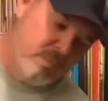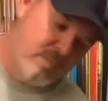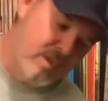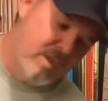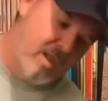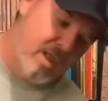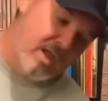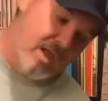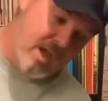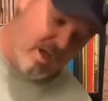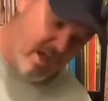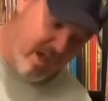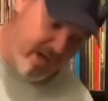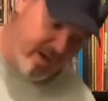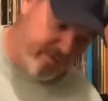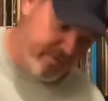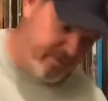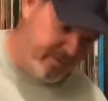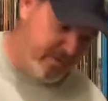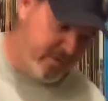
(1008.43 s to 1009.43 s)
Like I
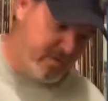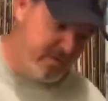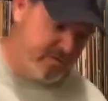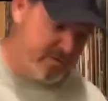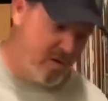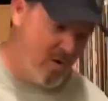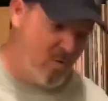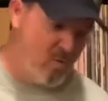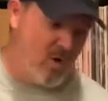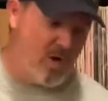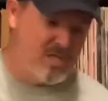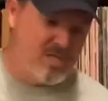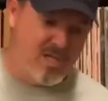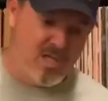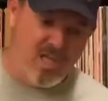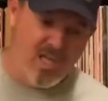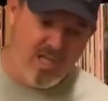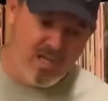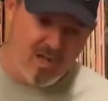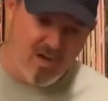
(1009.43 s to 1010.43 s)
have, start watching
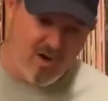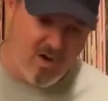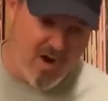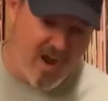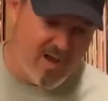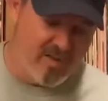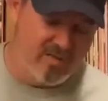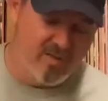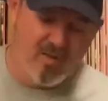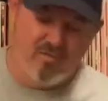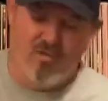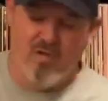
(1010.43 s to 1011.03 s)
Kenan Grace.